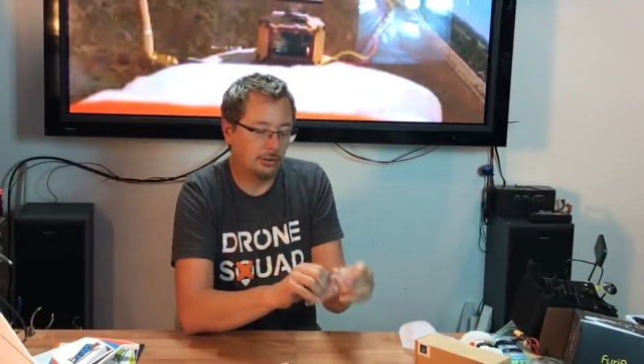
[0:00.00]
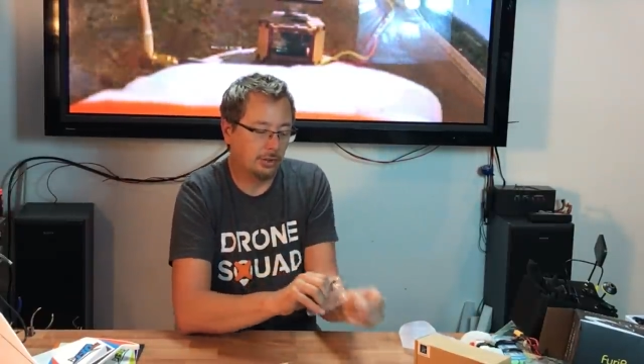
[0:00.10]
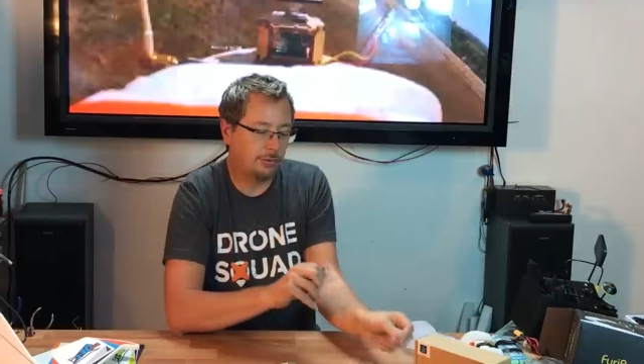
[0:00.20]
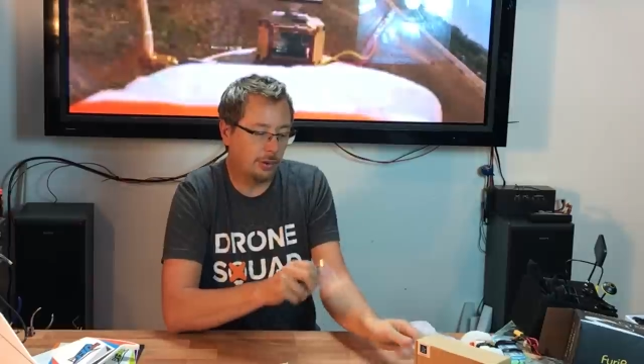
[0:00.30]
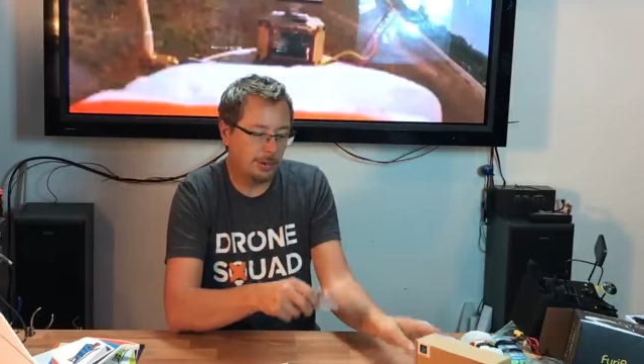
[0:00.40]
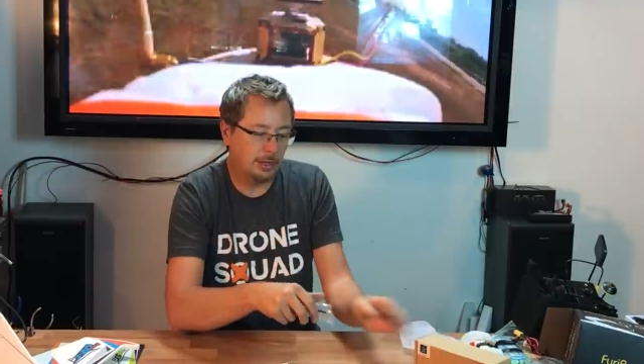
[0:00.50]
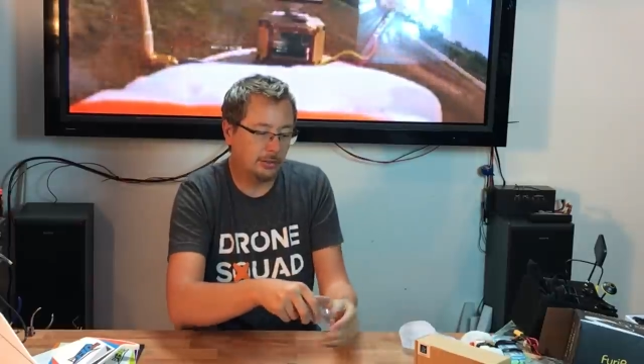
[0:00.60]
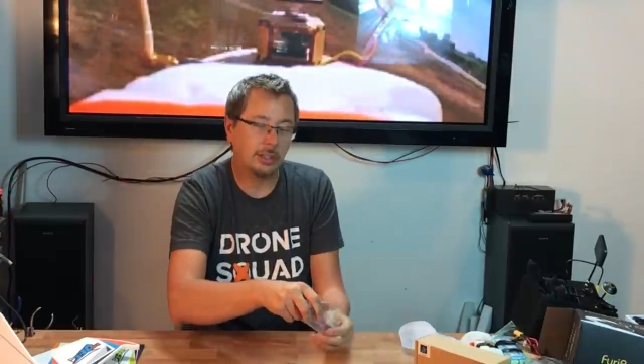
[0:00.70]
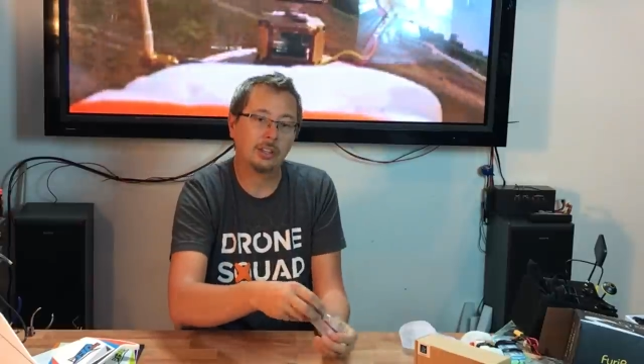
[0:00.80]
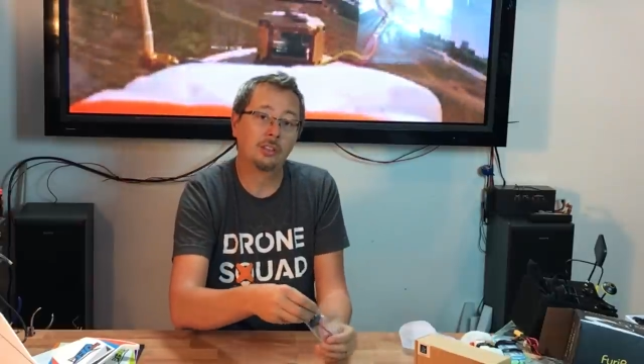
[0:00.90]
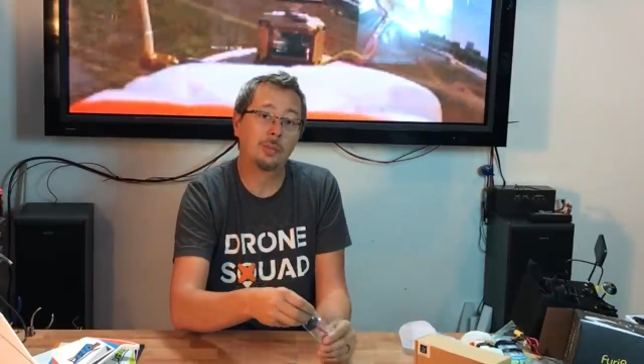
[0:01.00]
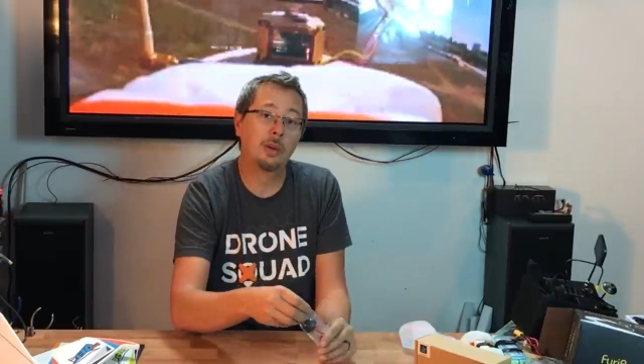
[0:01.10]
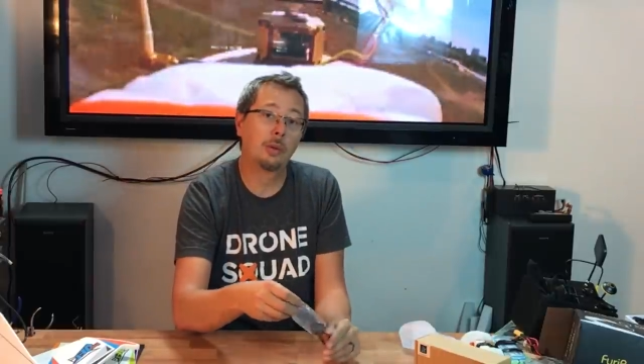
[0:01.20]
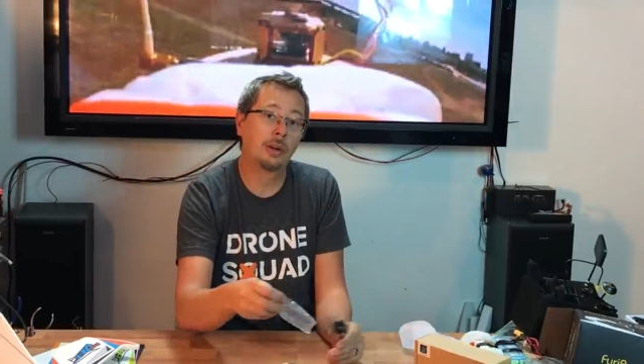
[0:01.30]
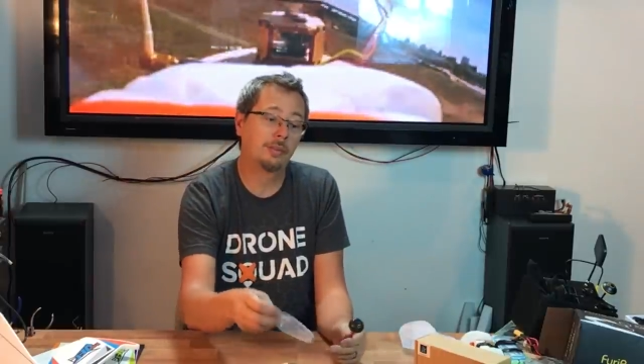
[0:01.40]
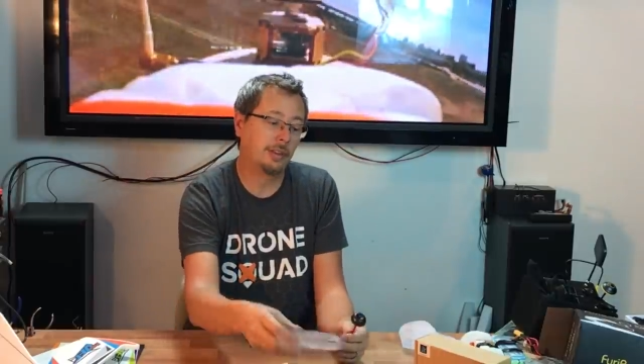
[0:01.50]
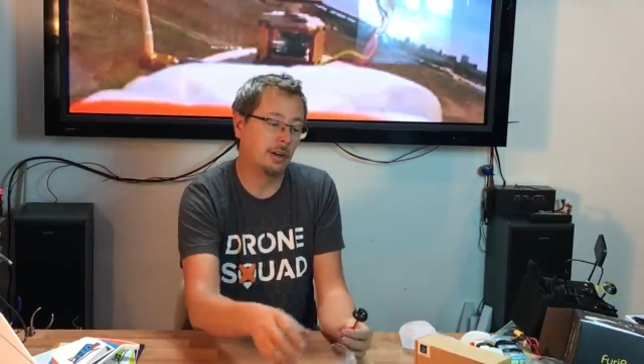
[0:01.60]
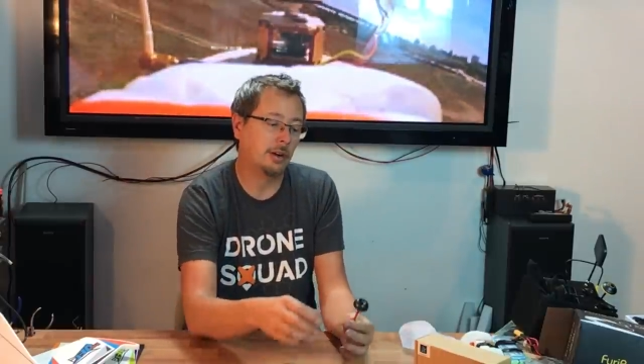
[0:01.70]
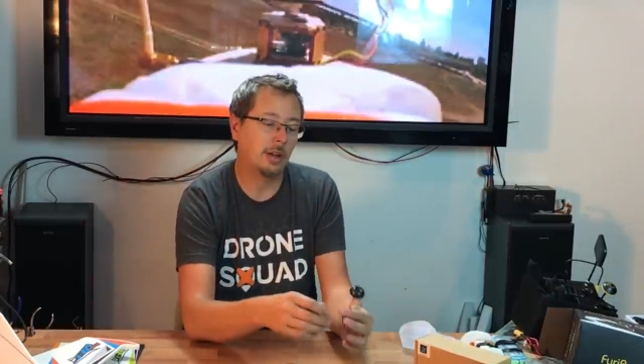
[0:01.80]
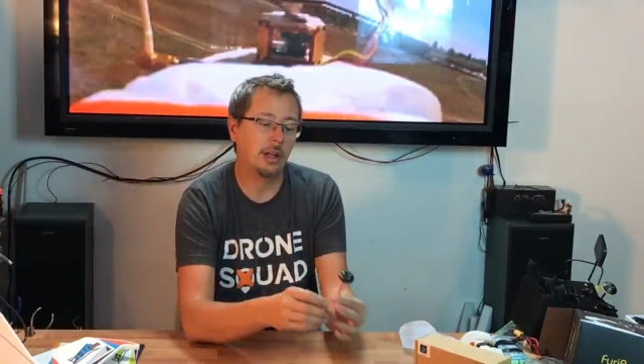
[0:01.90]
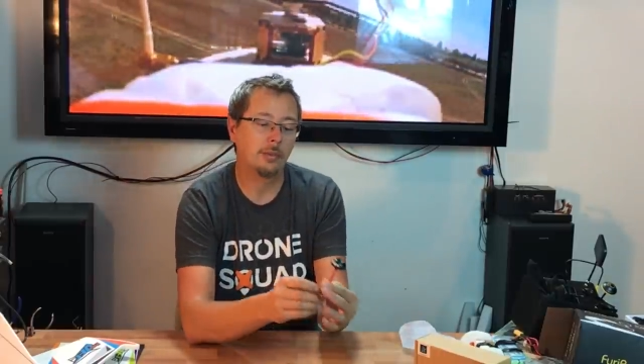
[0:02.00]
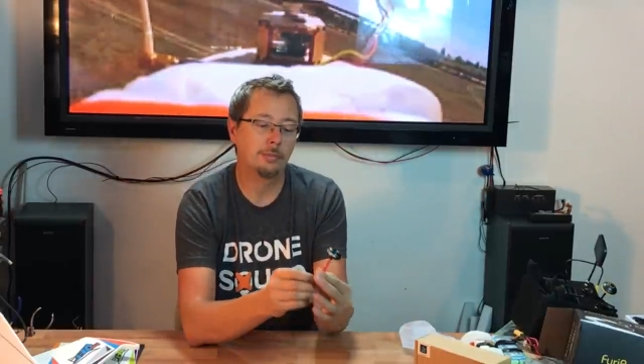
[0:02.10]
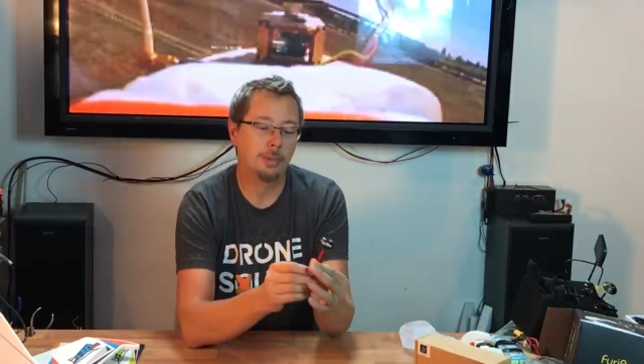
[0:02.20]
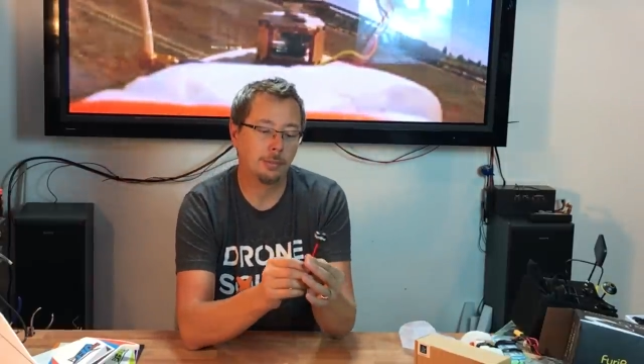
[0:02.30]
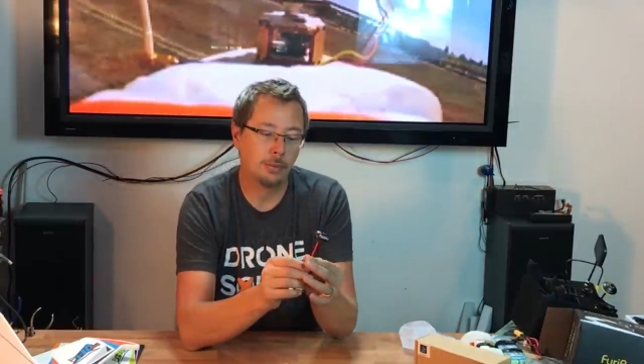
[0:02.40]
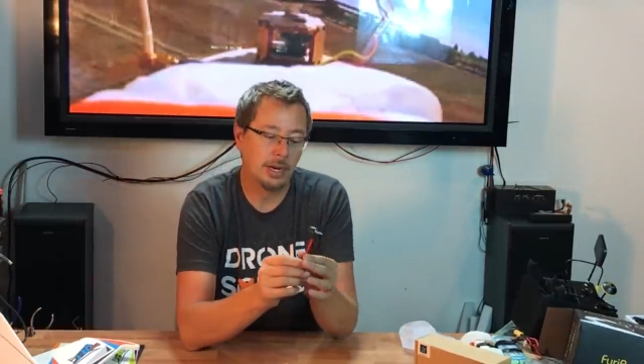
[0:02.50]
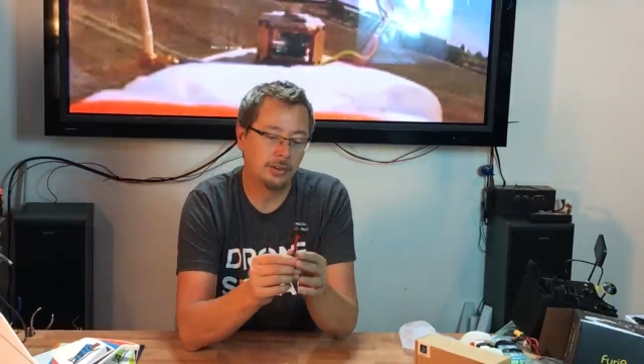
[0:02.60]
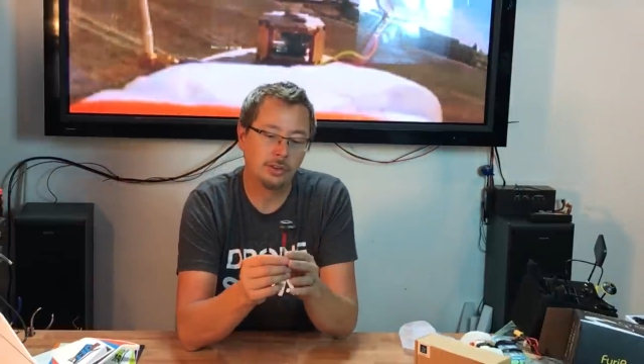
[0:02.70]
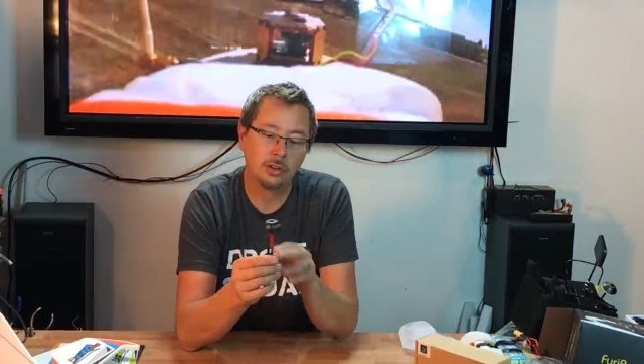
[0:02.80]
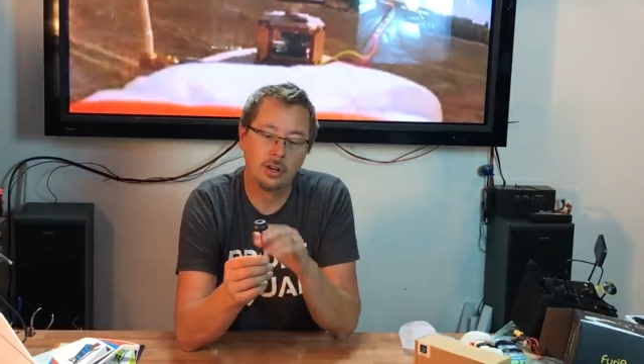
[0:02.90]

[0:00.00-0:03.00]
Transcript: So Furby looks like it's going to be one of their um, brands that